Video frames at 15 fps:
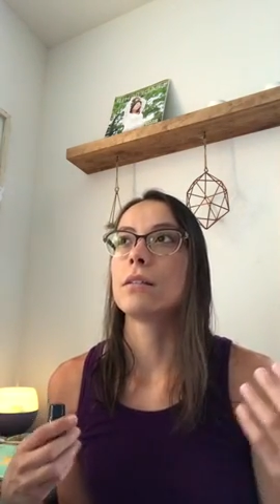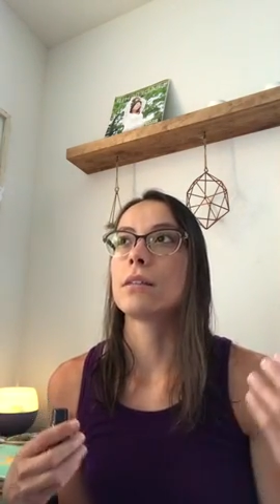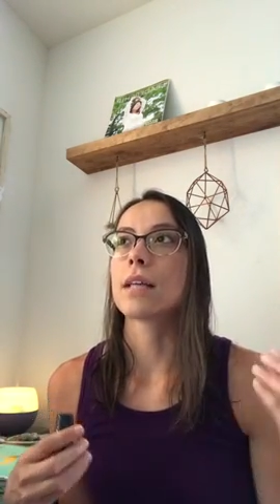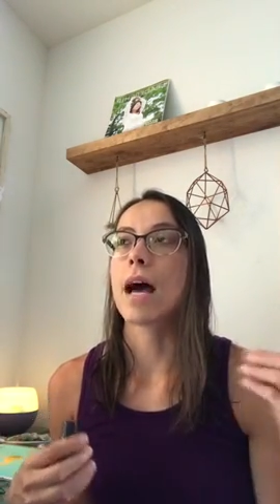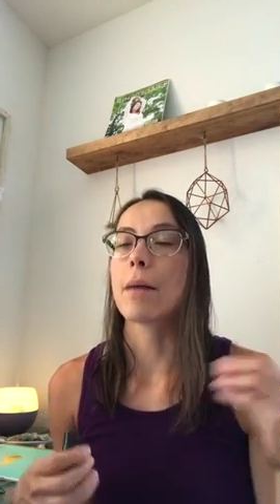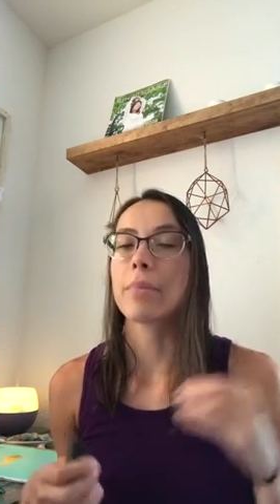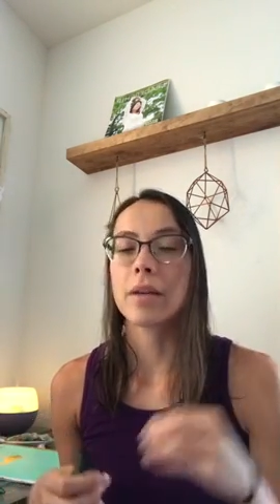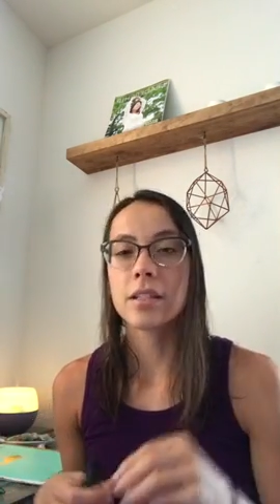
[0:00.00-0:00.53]

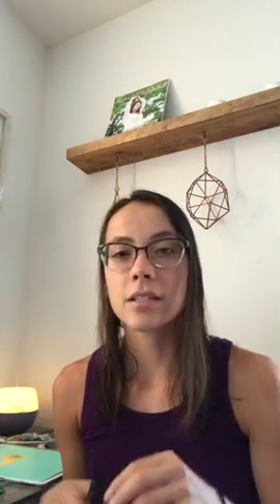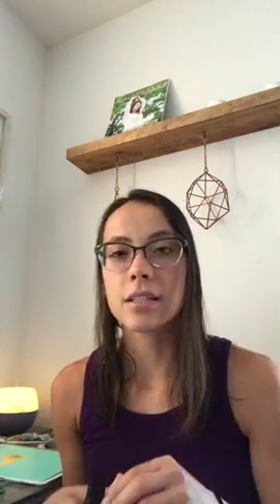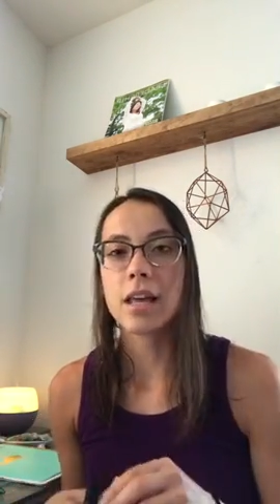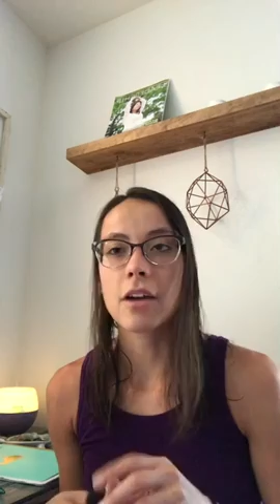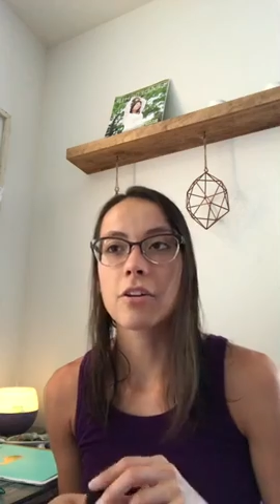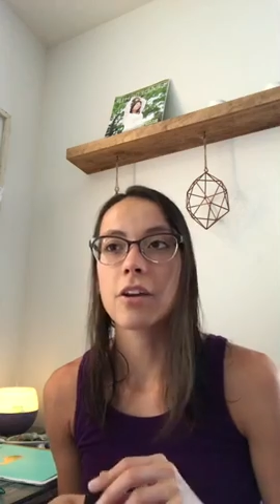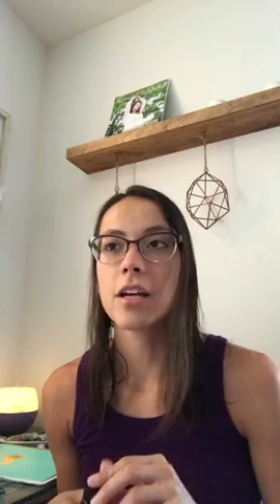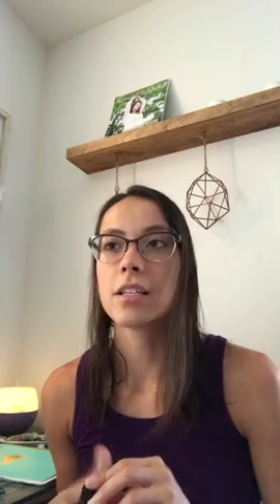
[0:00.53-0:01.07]
tap into
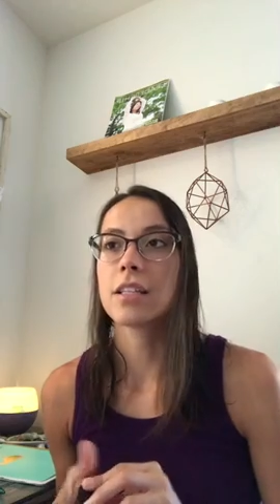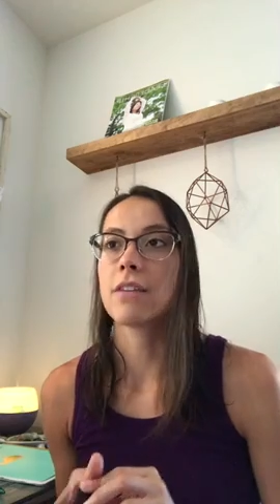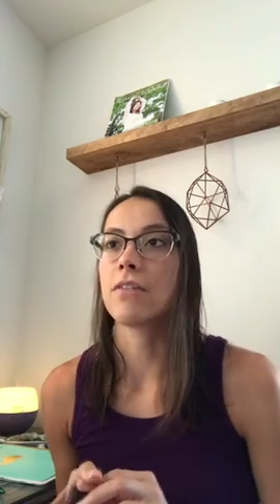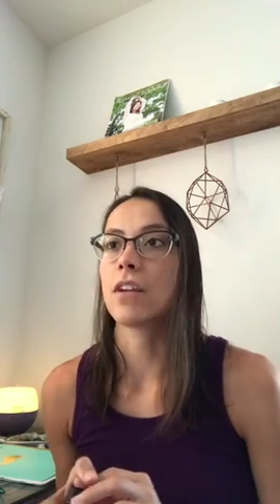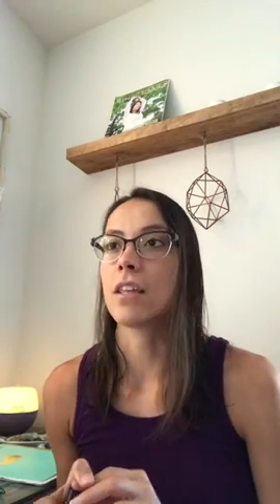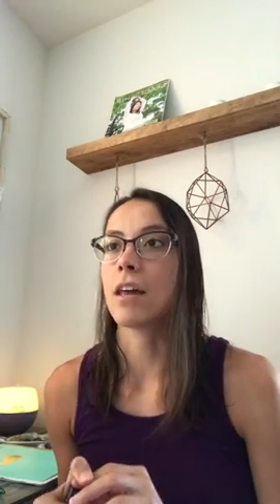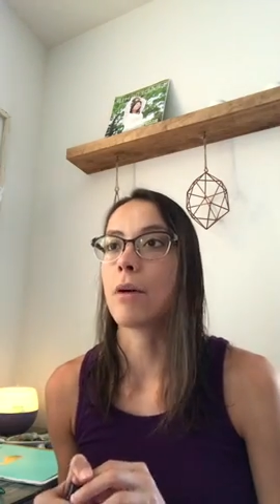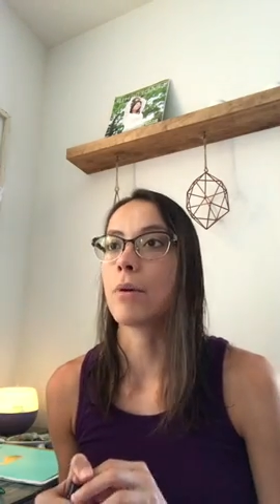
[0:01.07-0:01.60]
that
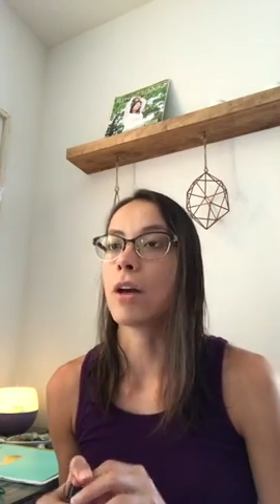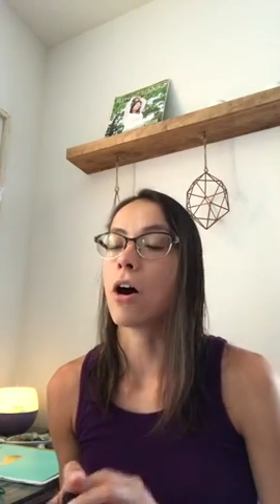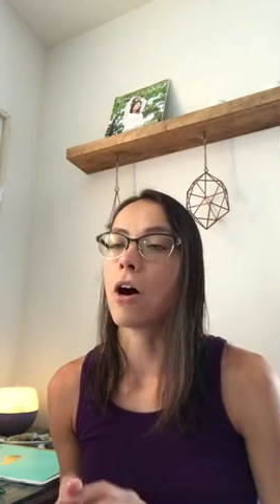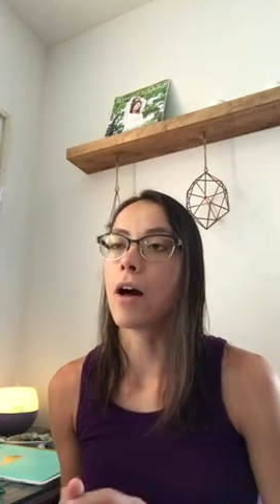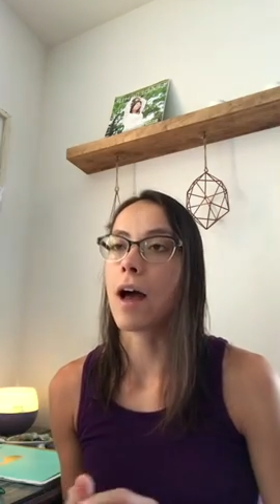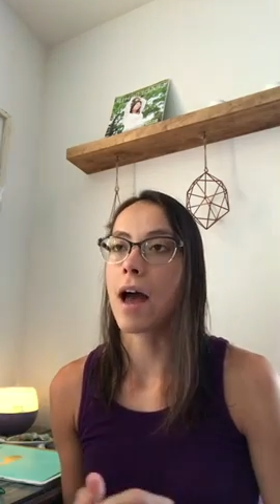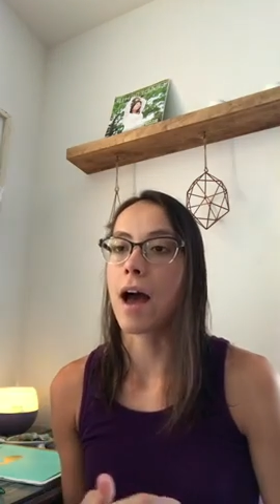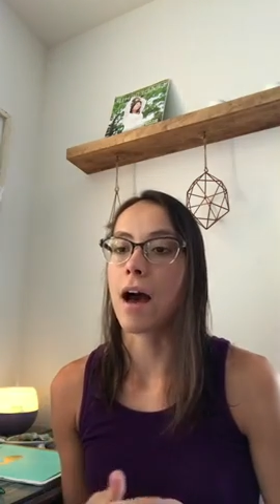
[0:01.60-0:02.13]
creativity that we
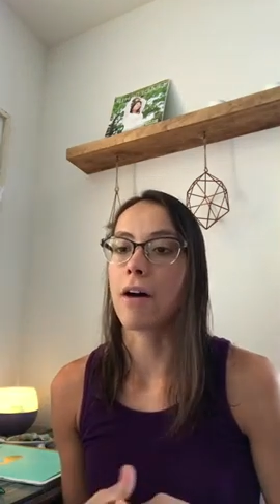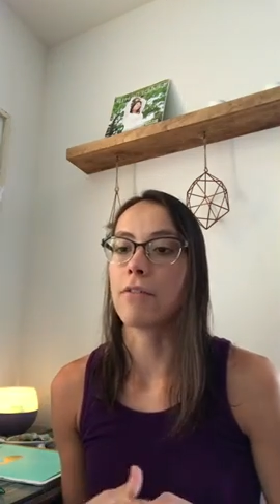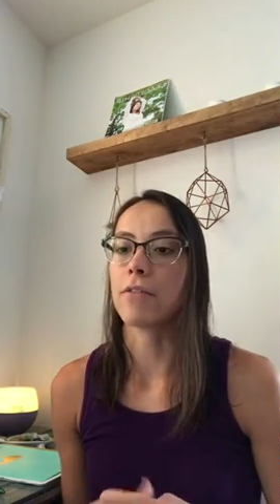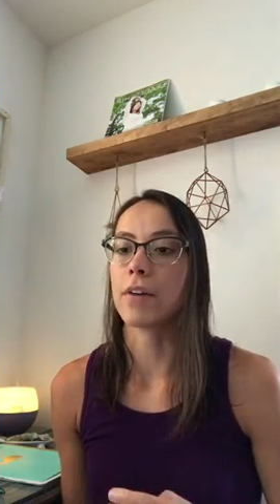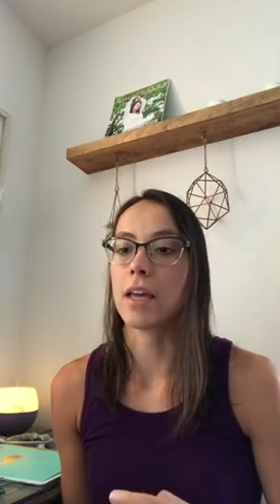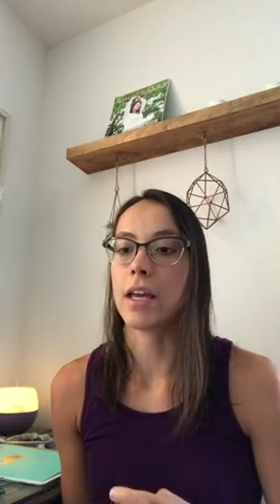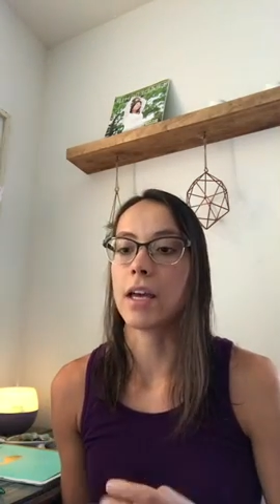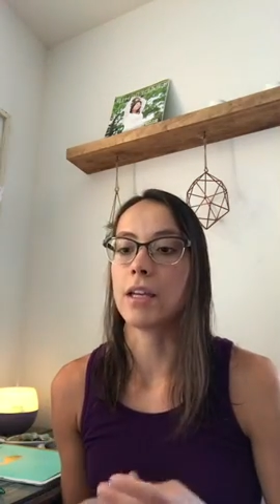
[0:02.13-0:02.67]
all have
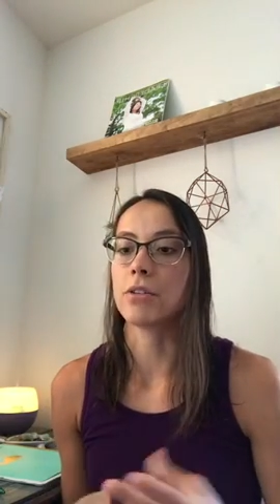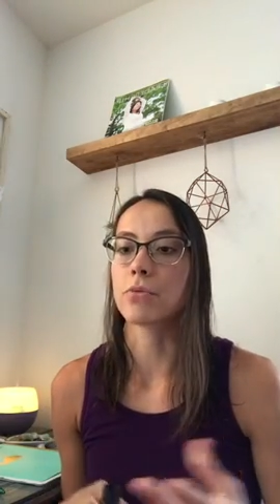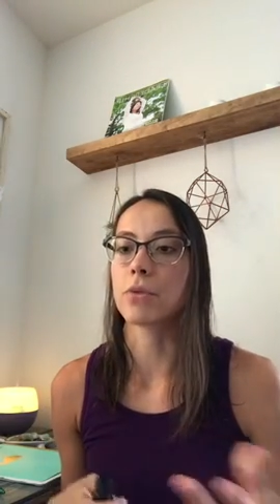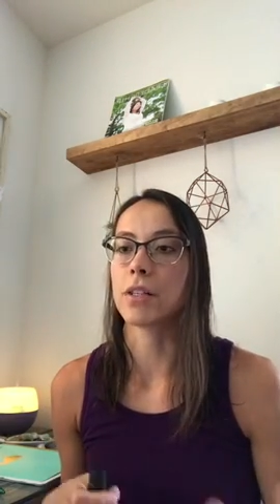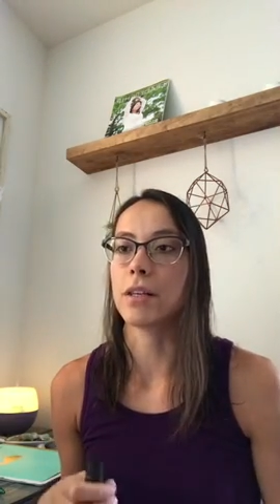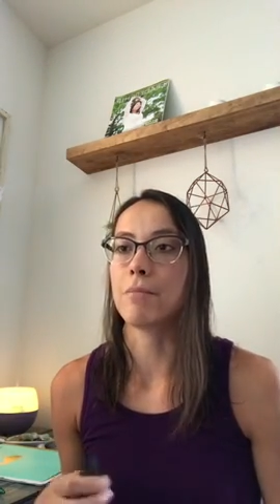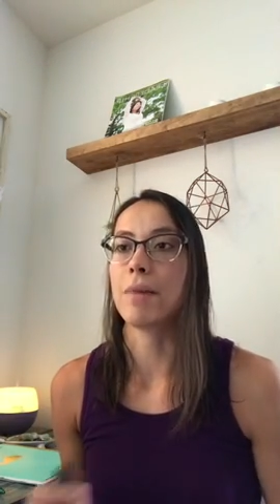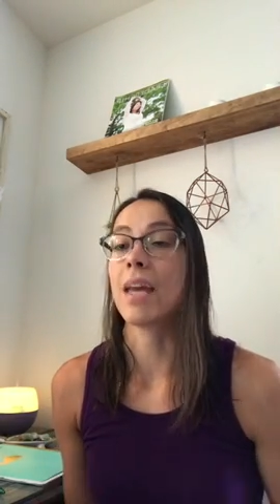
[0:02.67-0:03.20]
and
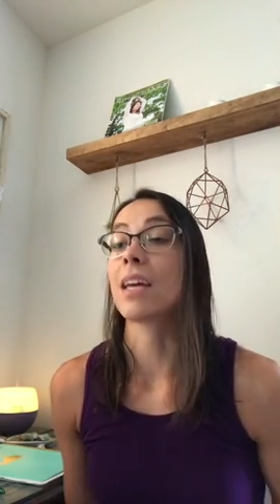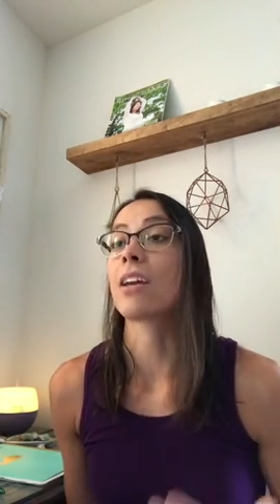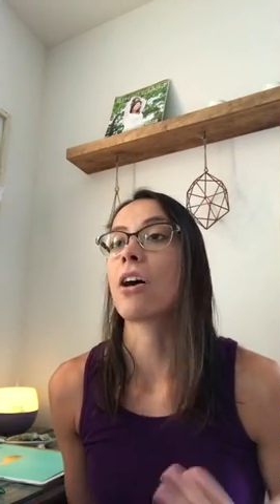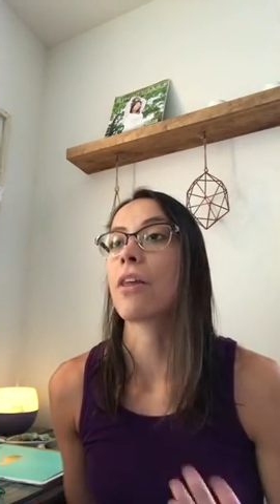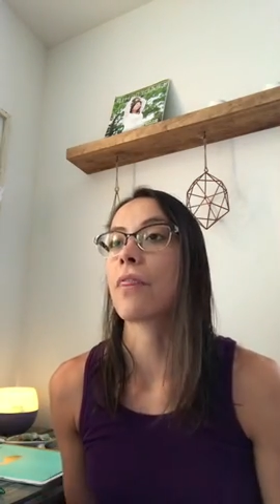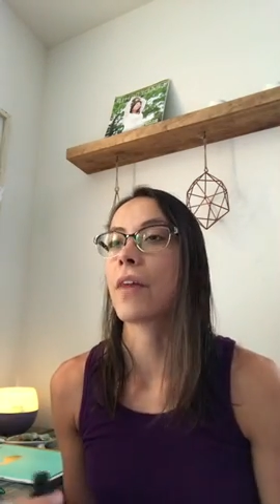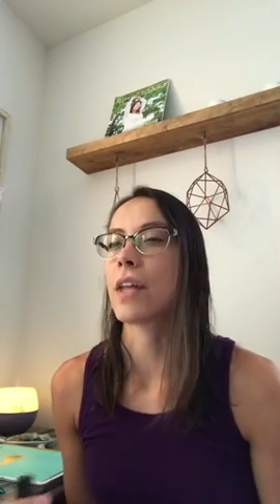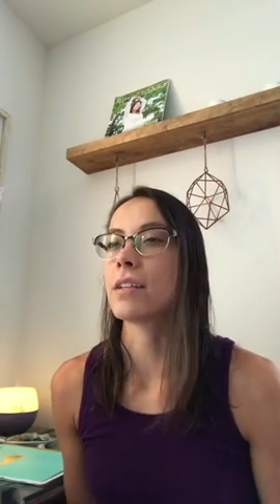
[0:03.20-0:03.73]
really make it
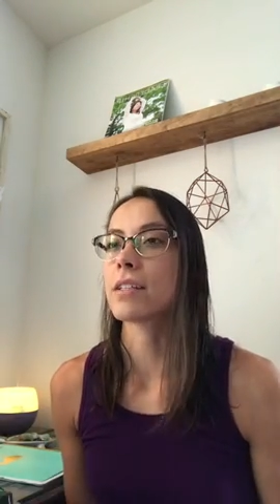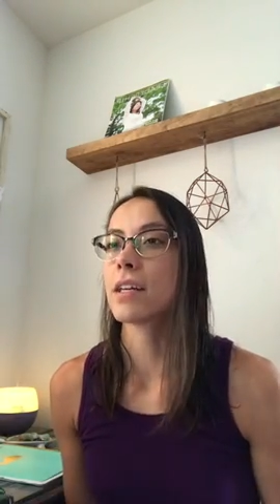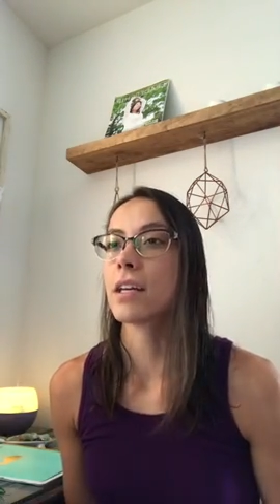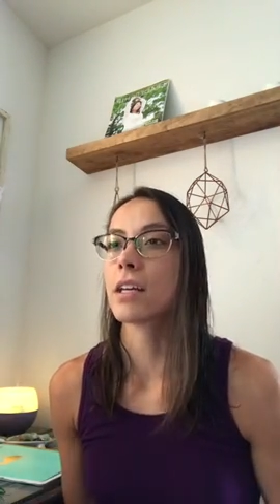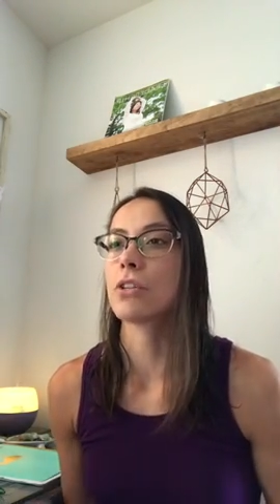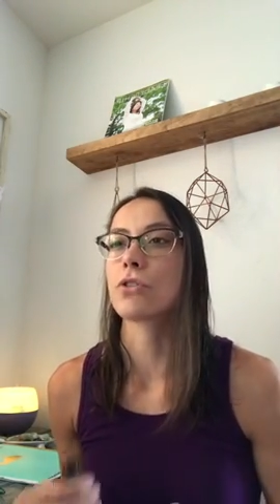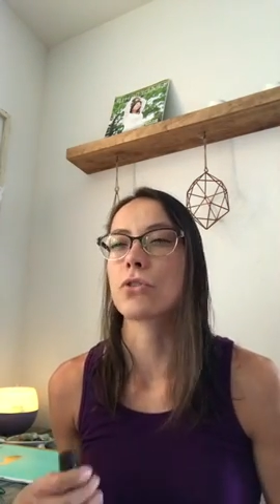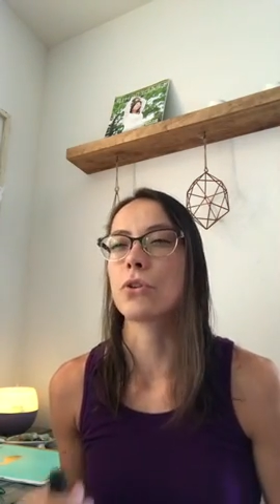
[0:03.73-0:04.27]

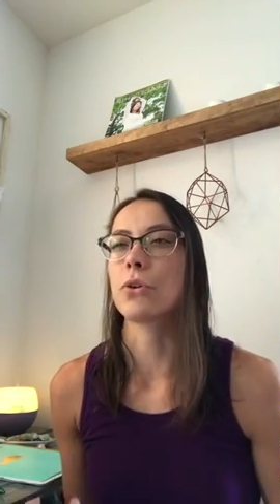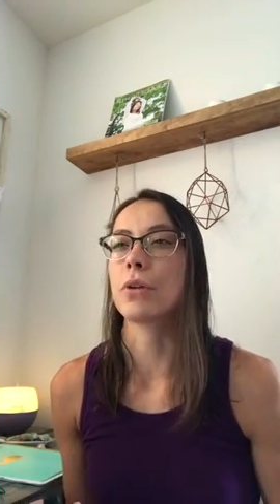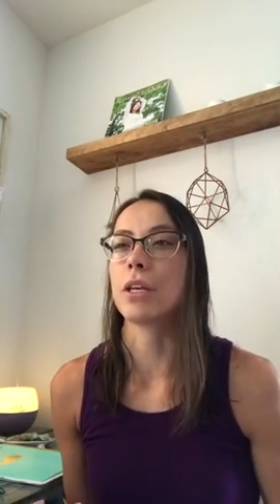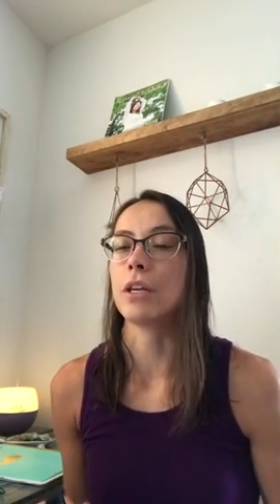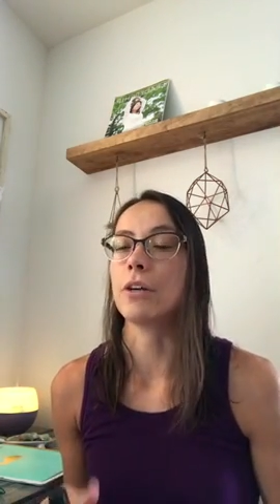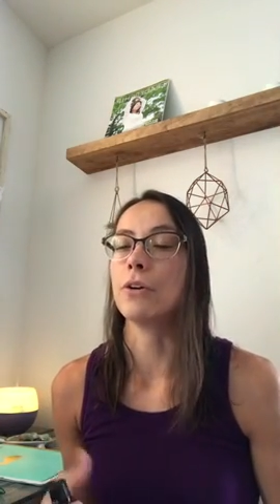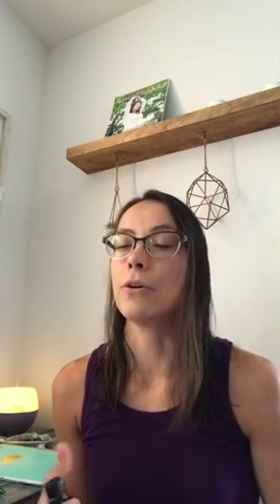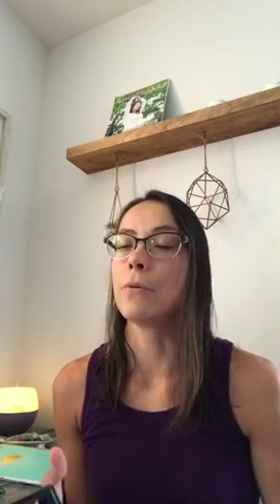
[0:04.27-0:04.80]
authentic and true to
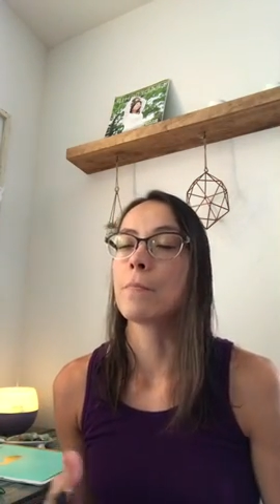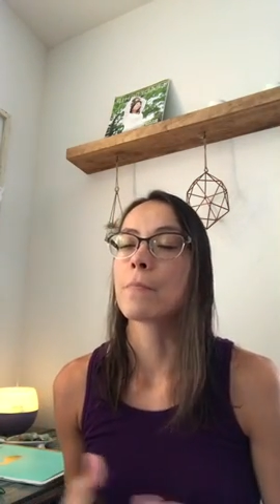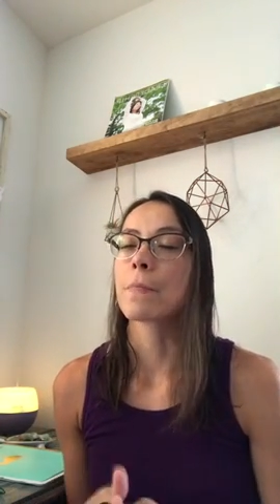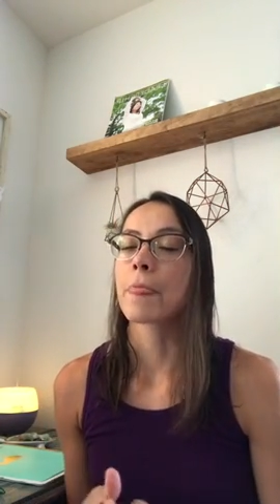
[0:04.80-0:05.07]
you.